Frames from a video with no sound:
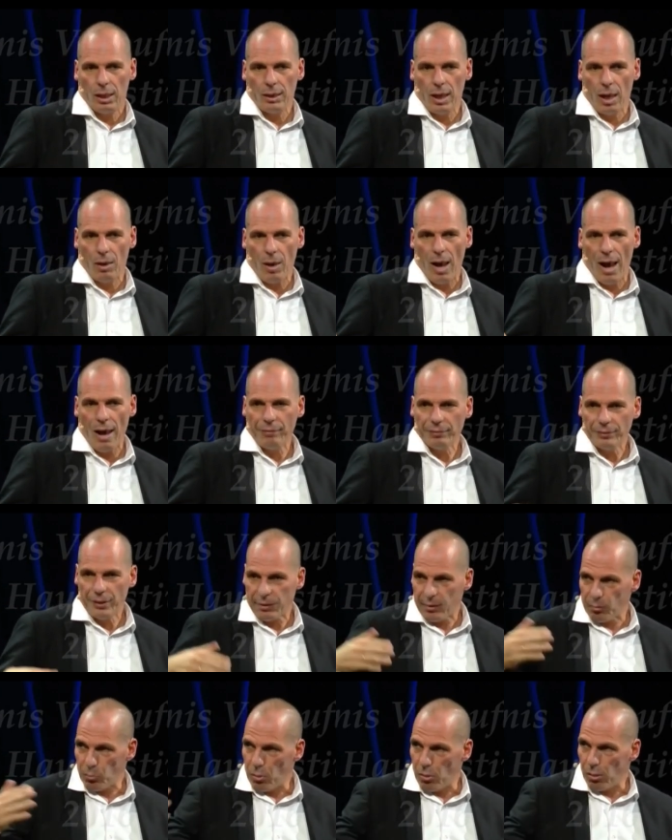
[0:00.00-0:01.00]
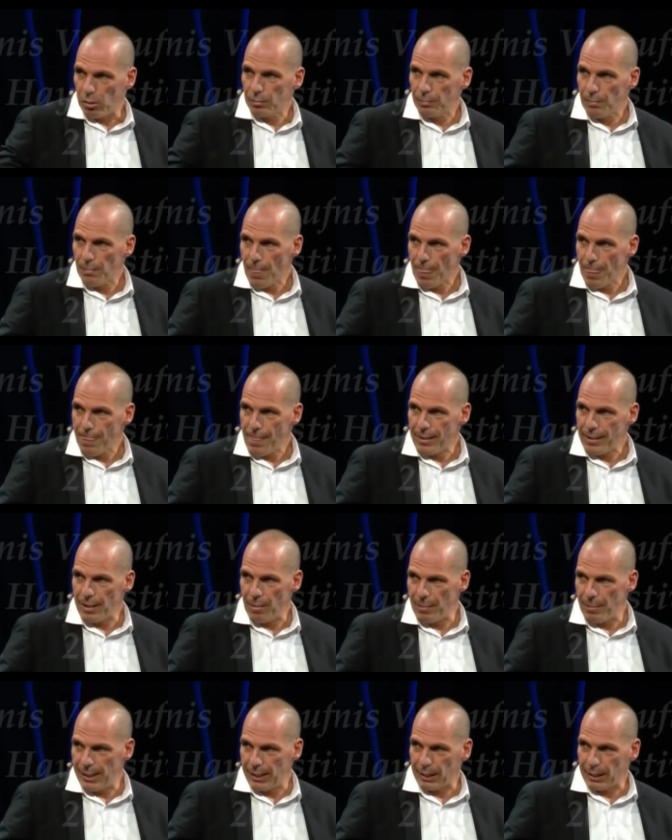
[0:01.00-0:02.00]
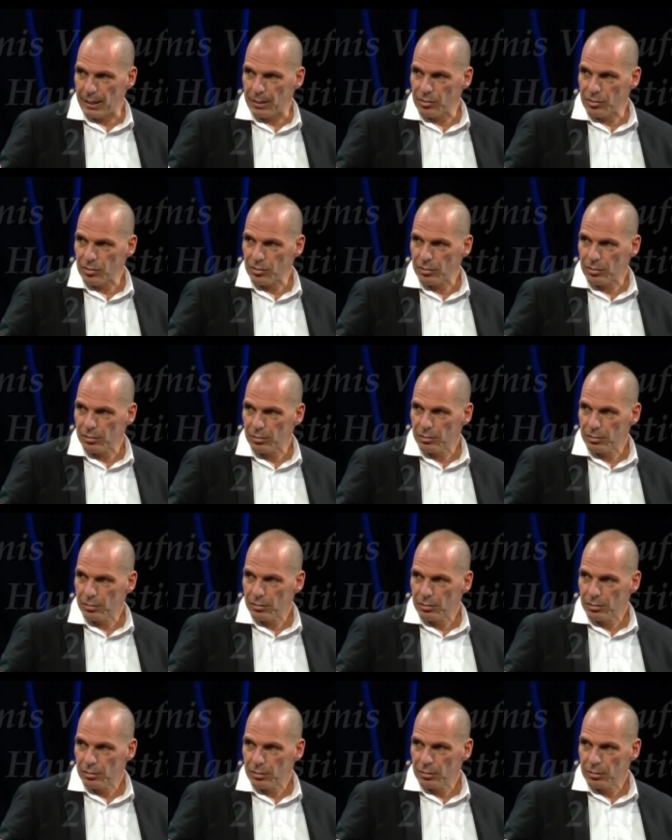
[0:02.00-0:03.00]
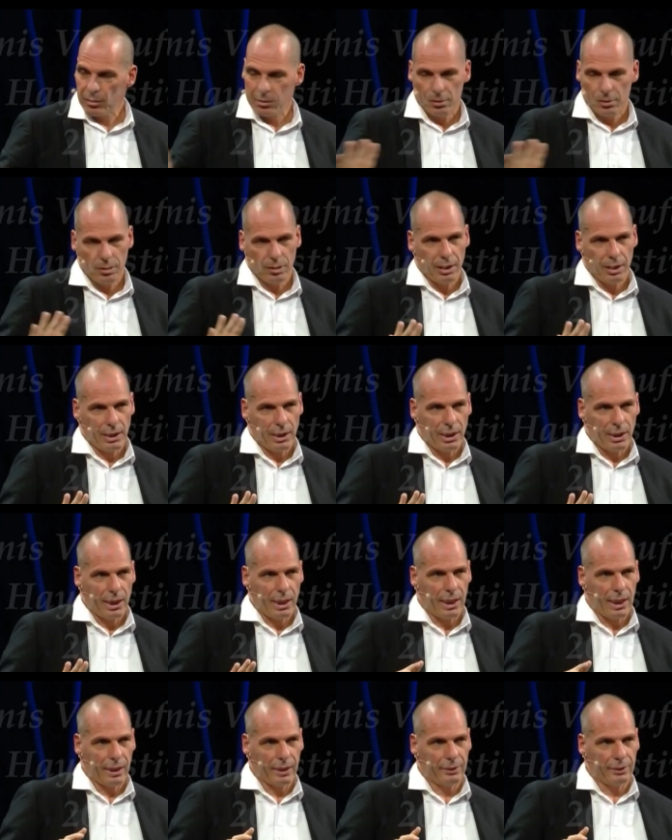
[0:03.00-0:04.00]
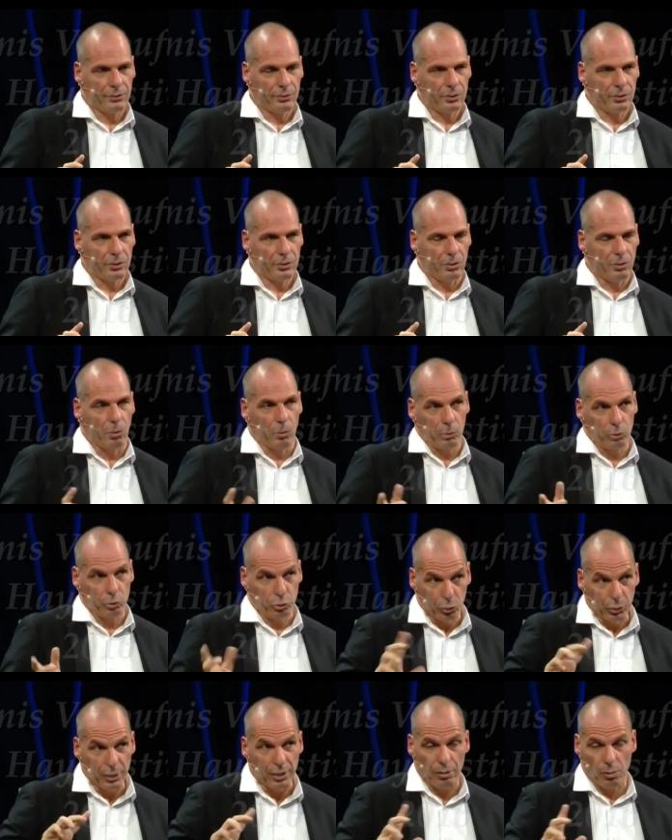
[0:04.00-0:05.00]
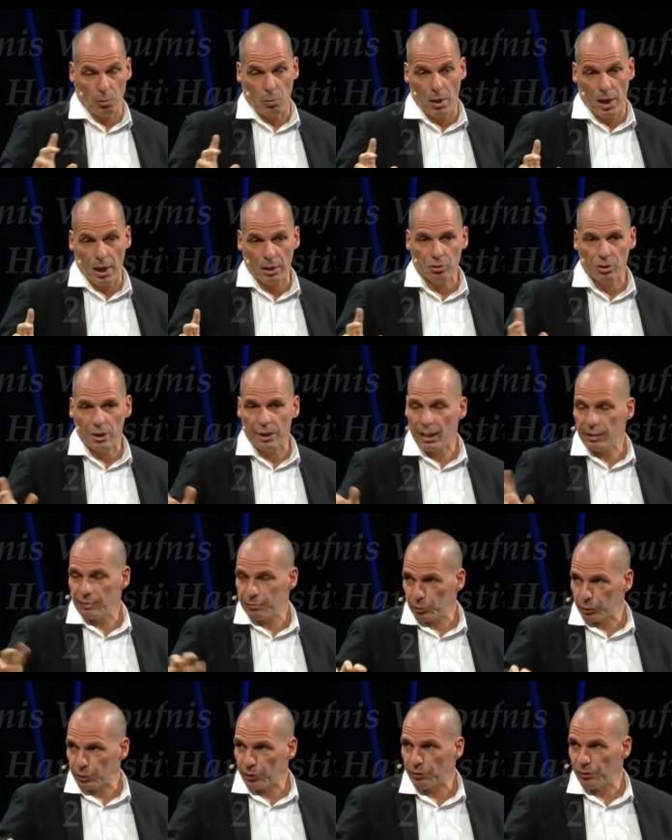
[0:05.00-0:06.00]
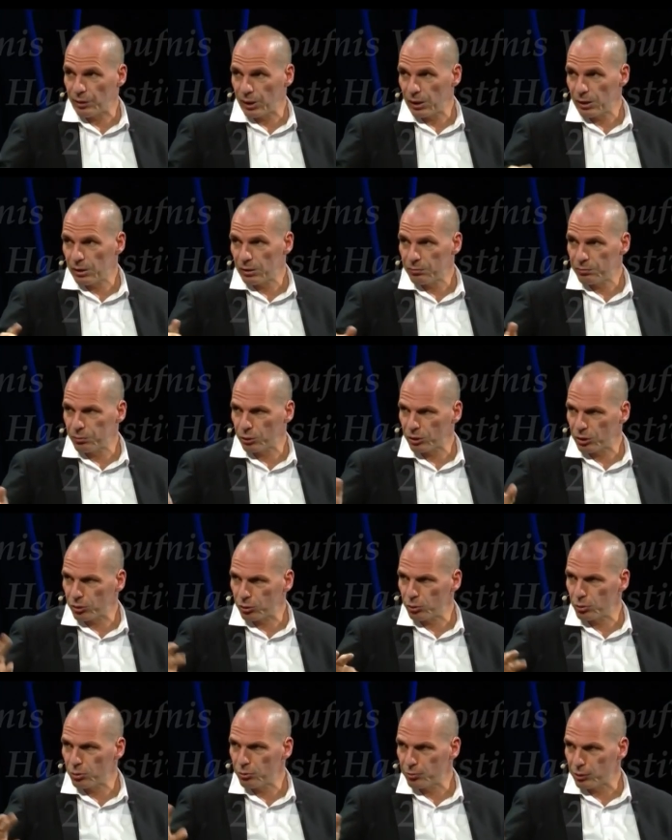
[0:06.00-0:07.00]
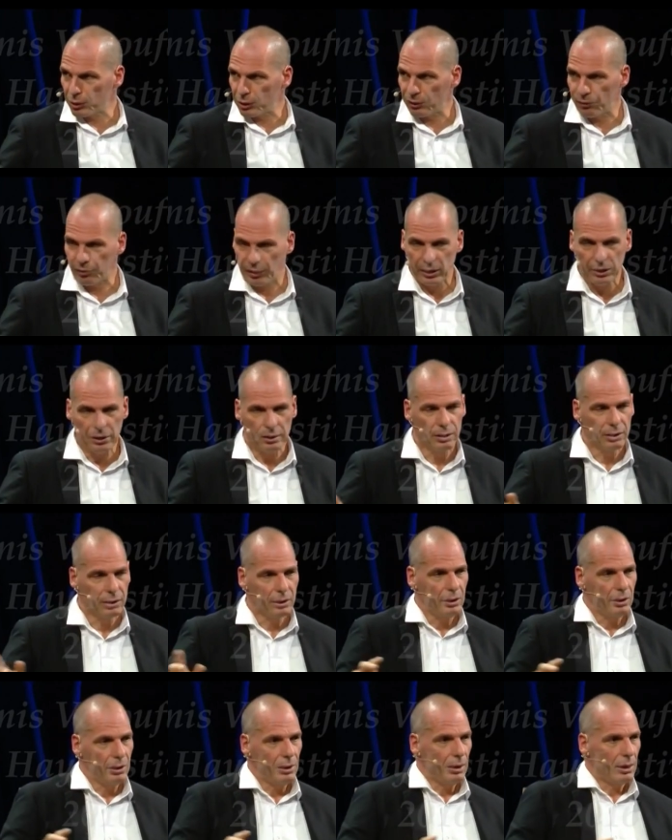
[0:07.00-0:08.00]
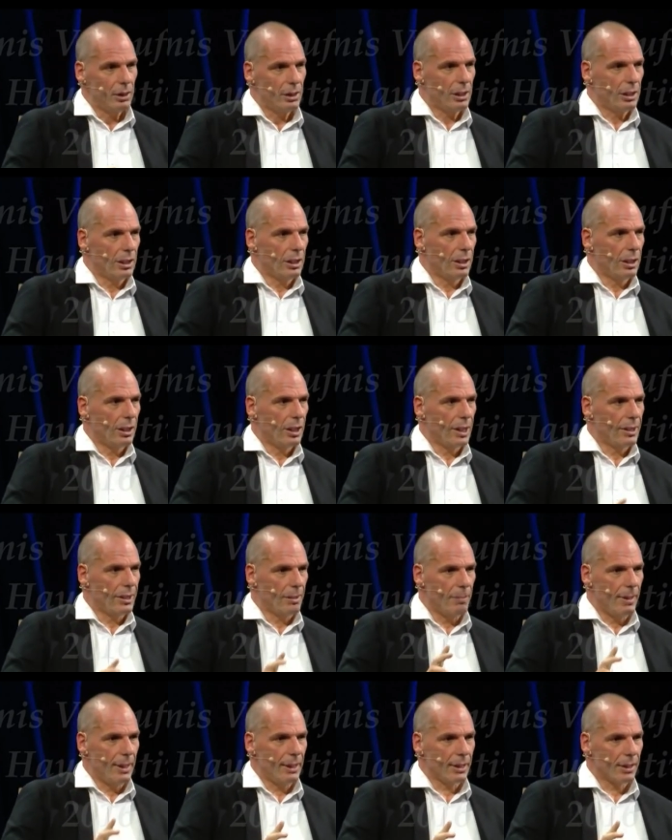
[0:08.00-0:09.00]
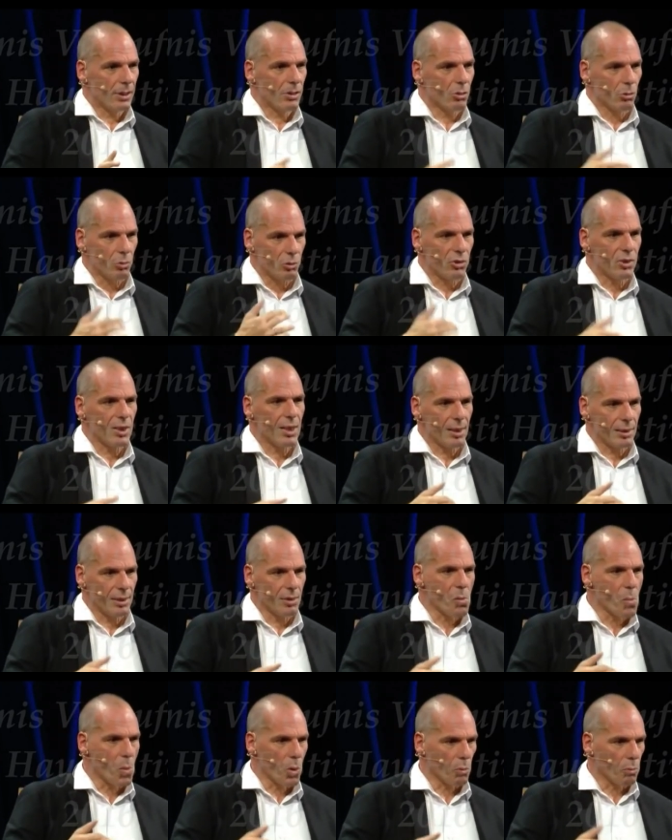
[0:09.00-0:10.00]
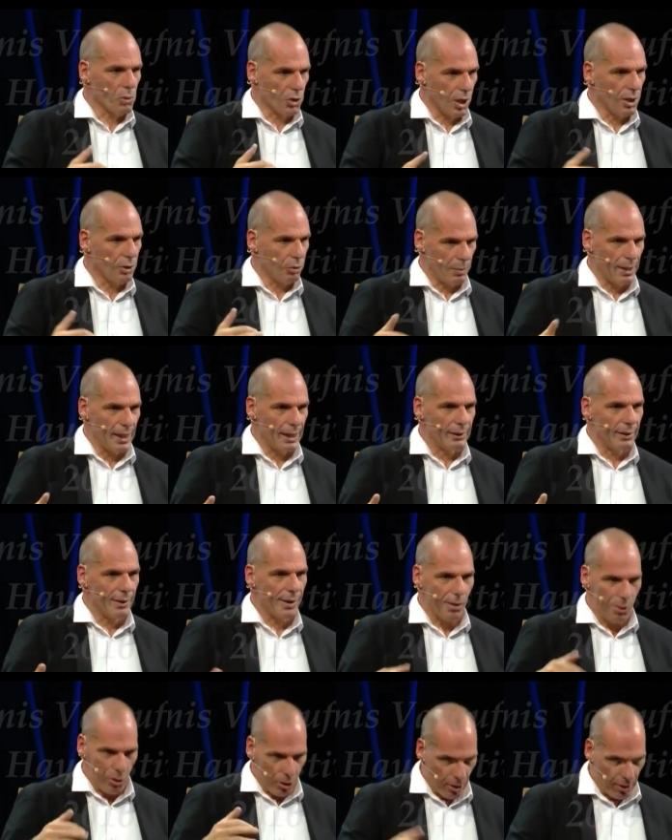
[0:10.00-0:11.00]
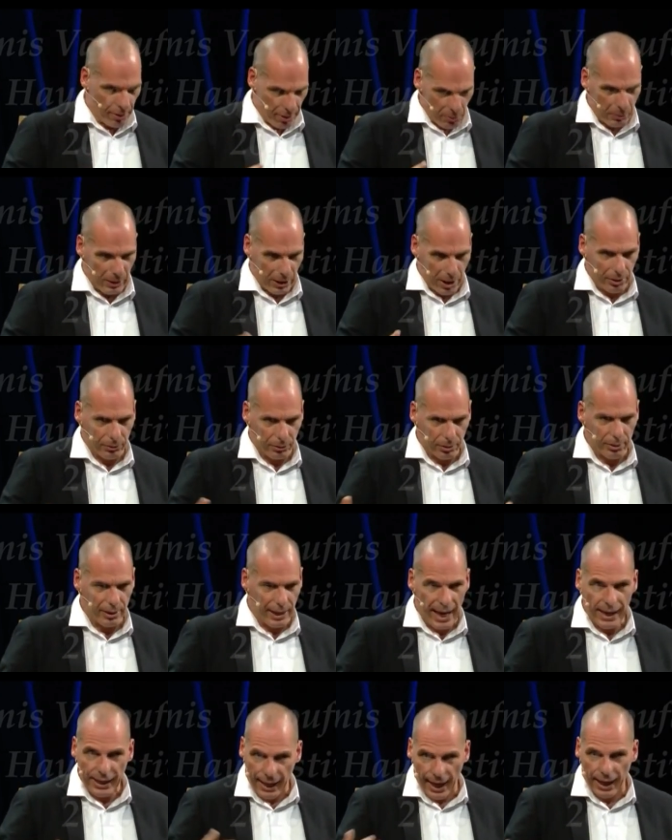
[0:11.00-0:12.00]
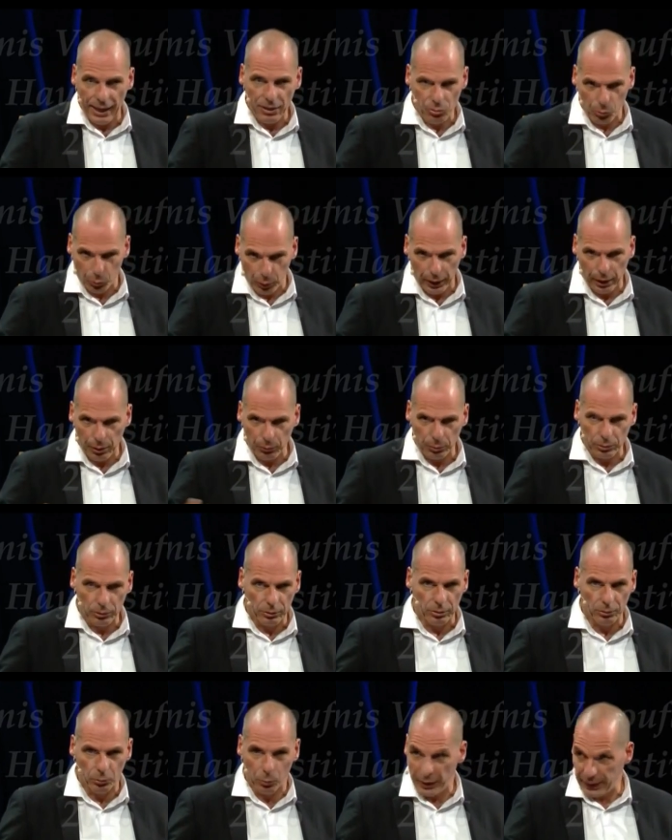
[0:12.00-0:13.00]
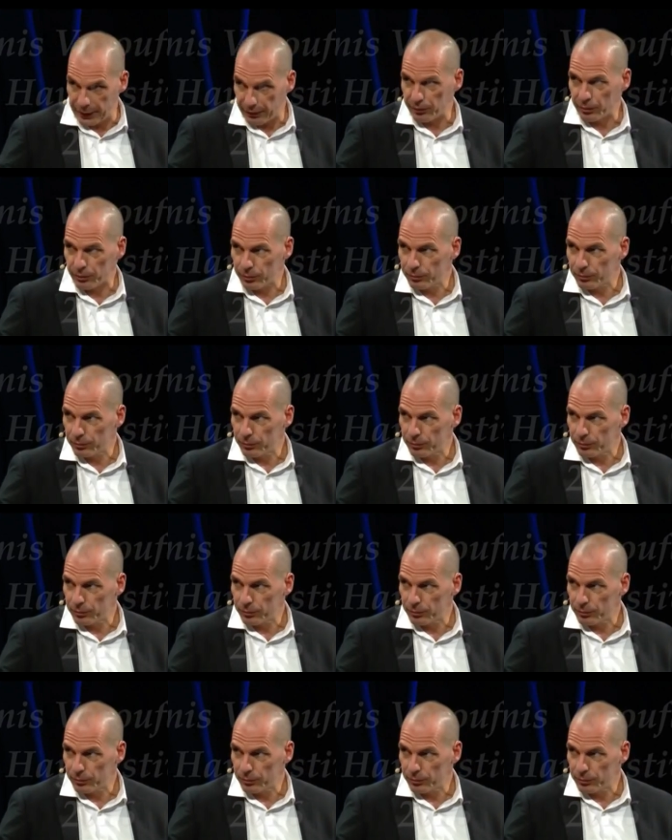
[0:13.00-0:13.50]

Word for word: Now, after the war, the Americans had, or during the war actually, 1943, 42, 43, uh, the Americans could see that the war was going to end. They were, they were going to, the Allies, we, would win it.